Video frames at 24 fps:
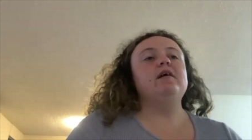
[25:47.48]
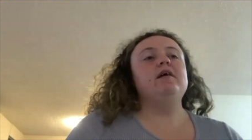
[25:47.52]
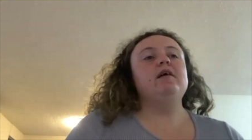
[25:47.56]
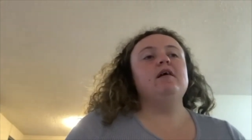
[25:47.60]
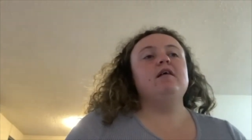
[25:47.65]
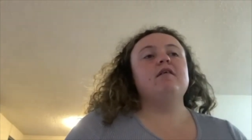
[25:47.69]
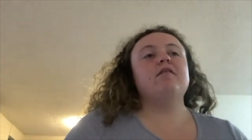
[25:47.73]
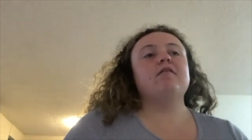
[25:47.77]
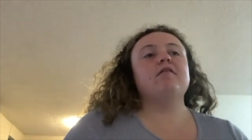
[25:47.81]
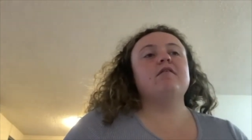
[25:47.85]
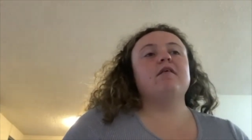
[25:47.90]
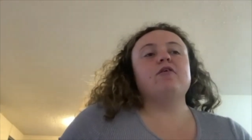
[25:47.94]

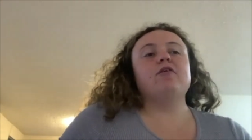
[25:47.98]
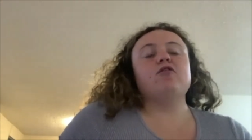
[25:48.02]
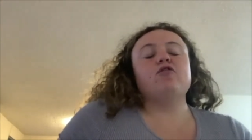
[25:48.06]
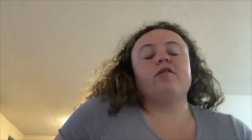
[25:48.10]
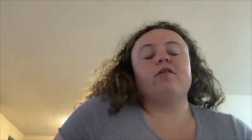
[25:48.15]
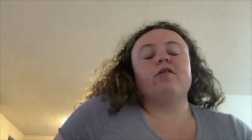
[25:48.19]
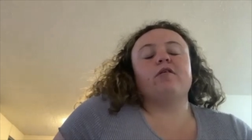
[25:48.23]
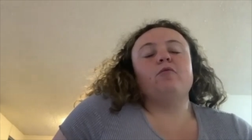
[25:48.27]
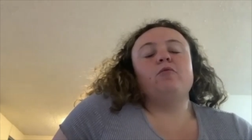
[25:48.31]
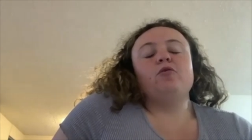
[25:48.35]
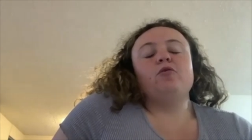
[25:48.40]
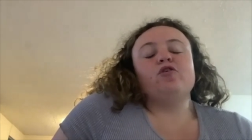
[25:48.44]

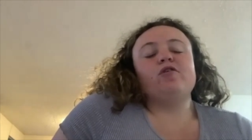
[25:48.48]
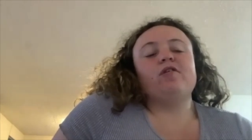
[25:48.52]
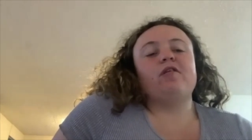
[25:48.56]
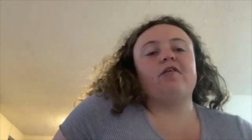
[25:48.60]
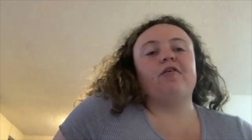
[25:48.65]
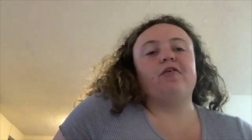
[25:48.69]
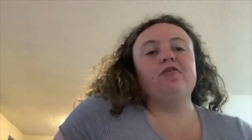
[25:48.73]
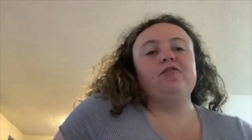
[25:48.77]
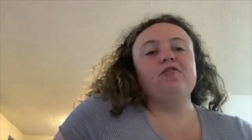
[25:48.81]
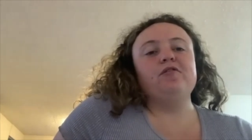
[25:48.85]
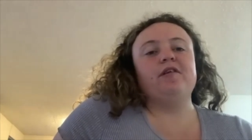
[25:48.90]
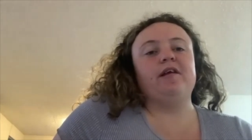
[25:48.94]
so much
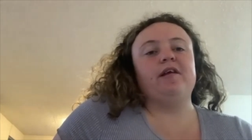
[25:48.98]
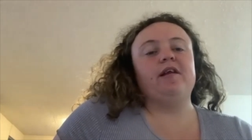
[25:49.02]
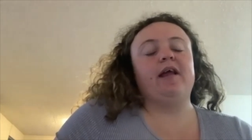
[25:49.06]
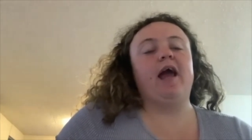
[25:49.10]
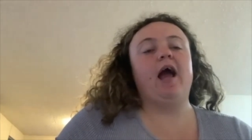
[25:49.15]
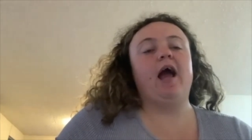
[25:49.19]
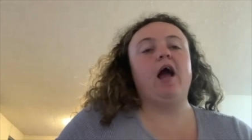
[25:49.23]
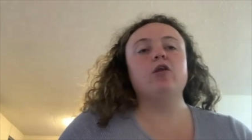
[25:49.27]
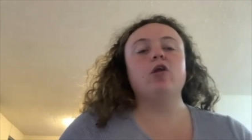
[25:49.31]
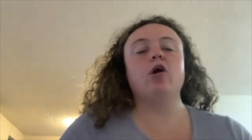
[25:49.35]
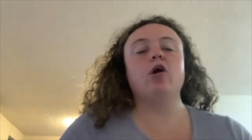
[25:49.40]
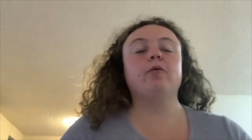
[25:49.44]
uncertainty, like
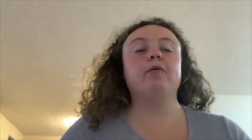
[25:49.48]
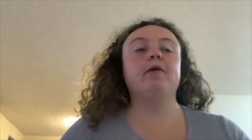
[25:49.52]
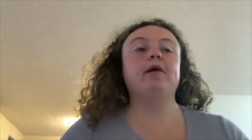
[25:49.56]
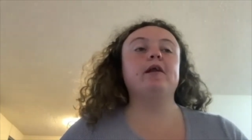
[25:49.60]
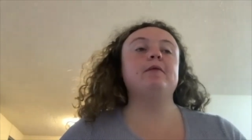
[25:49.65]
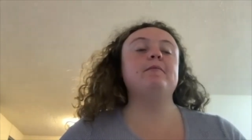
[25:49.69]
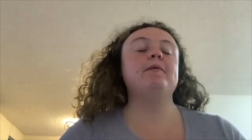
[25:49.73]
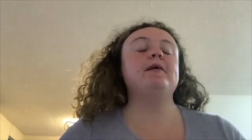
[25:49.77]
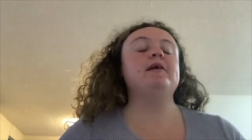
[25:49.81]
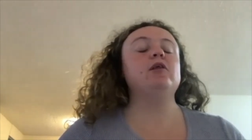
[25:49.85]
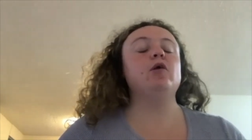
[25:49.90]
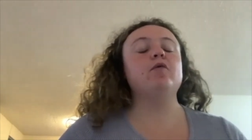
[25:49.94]
how long we're going
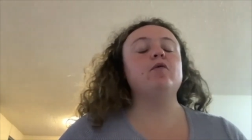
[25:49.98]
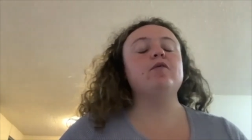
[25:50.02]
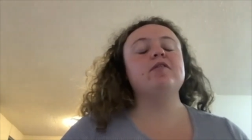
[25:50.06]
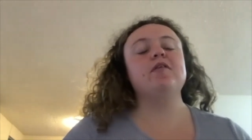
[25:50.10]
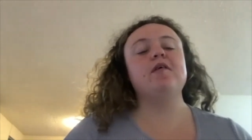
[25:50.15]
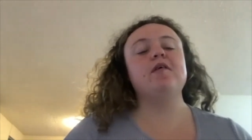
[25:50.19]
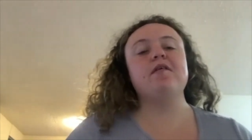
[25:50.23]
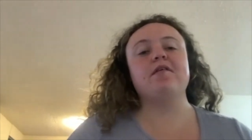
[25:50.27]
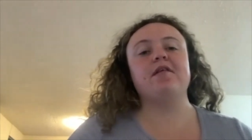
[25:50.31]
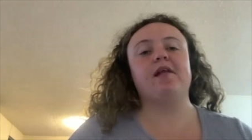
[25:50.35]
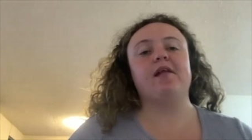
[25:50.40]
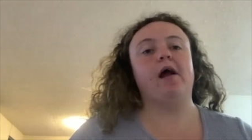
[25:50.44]
to be closed
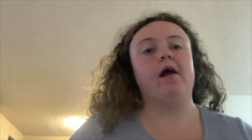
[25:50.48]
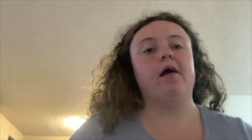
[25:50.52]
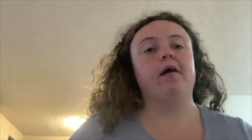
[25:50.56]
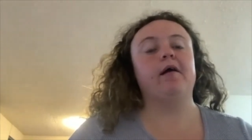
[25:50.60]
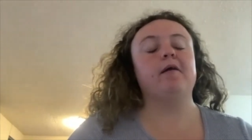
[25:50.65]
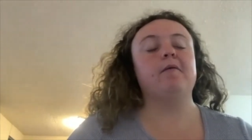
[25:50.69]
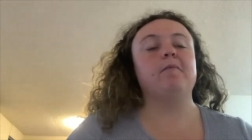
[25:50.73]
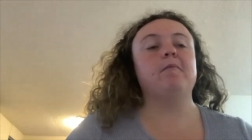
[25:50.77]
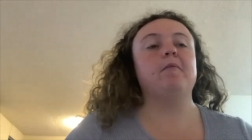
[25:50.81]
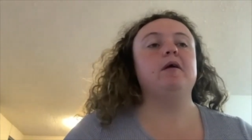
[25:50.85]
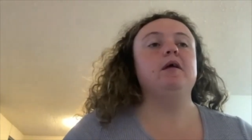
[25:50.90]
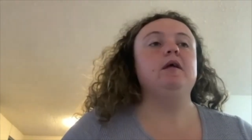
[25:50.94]
this
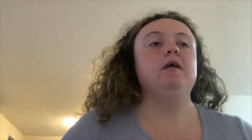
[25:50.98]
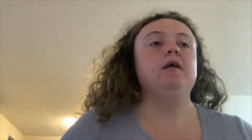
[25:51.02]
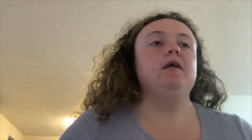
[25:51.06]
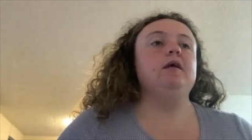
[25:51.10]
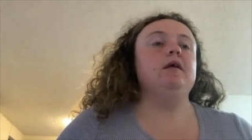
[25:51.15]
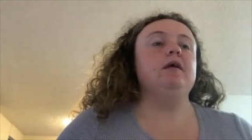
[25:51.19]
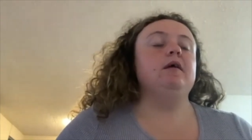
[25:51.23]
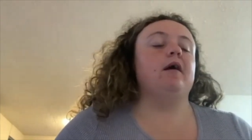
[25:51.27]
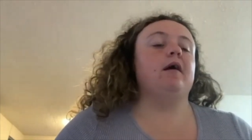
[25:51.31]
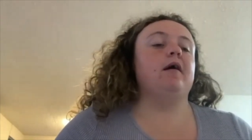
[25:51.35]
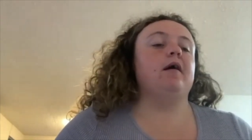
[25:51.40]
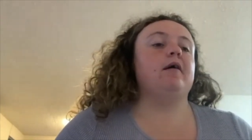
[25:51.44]
time,
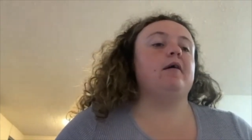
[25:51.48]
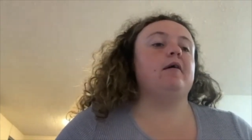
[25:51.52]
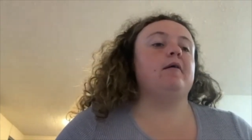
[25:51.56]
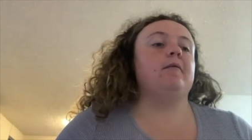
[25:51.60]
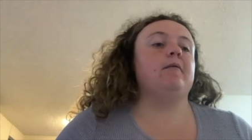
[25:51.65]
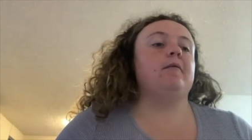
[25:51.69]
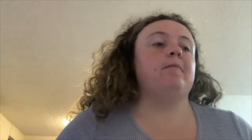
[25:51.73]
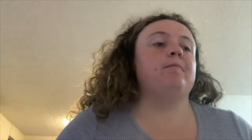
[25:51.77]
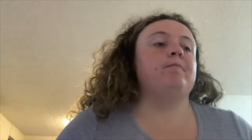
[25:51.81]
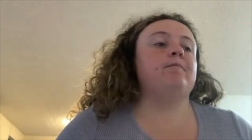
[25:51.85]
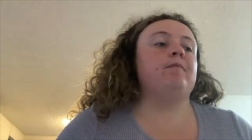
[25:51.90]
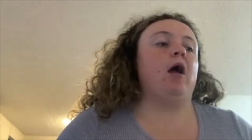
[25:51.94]

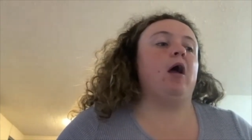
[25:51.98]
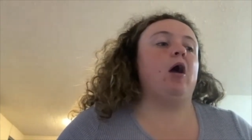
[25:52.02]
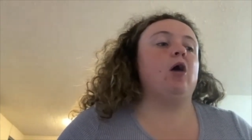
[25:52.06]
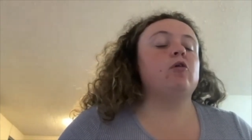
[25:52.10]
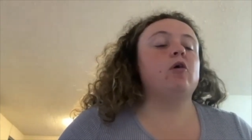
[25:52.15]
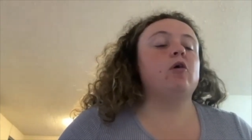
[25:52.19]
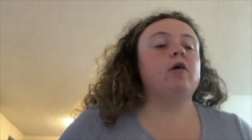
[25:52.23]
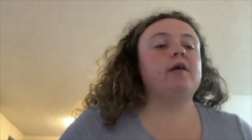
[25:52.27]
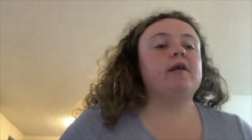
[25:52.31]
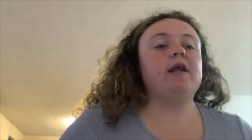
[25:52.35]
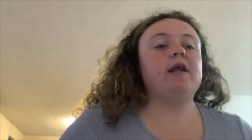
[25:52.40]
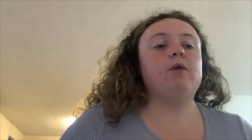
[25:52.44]
how
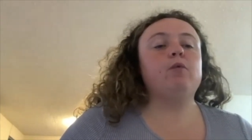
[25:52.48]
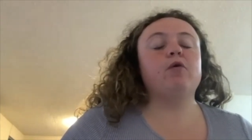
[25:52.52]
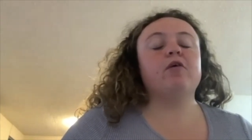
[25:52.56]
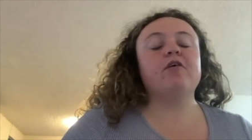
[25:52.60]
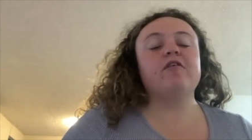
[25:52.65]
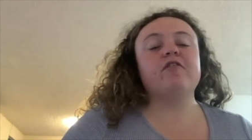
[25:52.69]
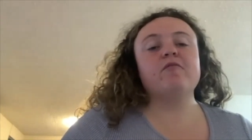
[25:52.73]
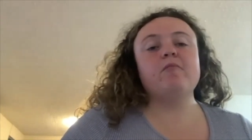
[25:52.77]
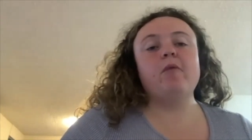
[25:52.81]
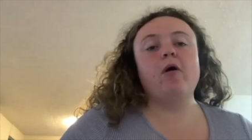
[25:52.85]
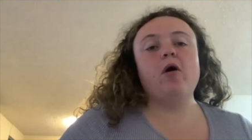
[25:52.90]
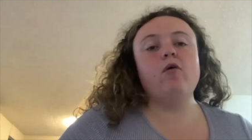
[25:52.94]
long can I work
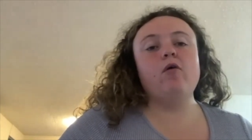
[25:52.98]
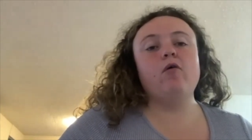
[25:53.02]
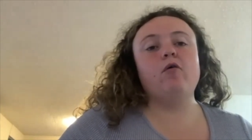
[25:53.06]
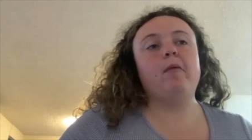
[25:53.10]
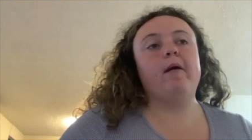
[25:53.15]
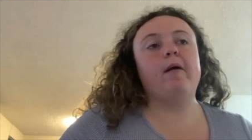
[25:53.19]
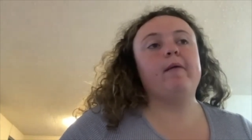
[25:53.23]
from home?